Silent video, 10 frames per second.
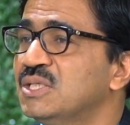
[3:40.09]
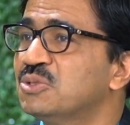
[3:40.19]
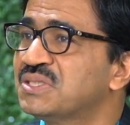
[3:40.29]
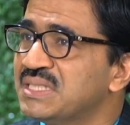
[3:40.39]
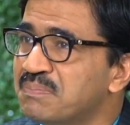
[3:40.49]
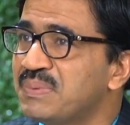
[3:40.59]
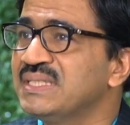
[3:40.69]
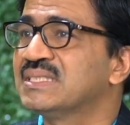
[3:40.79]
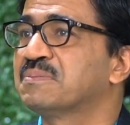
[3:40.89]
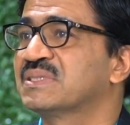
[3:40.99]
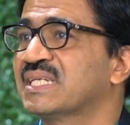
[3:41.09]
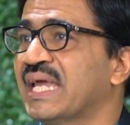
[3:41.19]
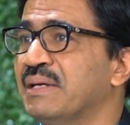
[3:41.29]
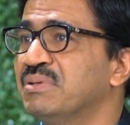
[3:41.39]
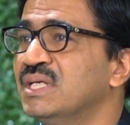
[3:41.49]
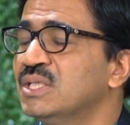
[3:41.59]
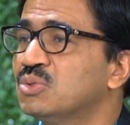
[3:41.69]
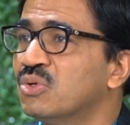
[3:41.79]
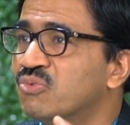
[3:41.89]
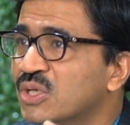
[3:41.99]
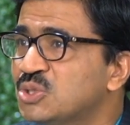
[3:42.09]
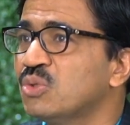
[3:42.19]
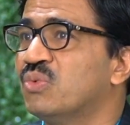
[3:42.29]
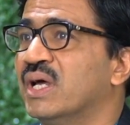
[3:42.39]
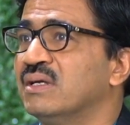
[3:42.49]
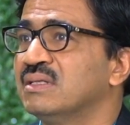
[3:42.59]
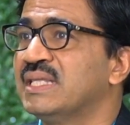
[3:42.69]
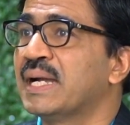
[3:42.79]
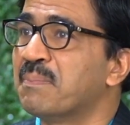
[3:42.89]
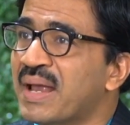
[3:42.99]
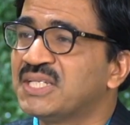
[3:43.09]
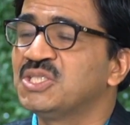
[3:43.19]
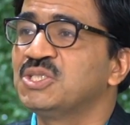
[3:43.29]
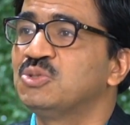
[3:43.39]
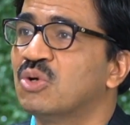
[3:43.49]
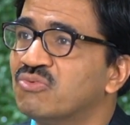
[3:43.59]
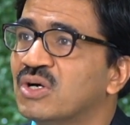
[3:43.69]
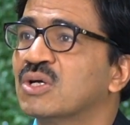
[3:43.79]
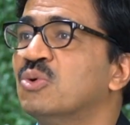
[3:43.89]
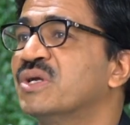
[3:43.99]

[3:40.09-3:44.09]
to simply subscribe to a virtual one that matches your workload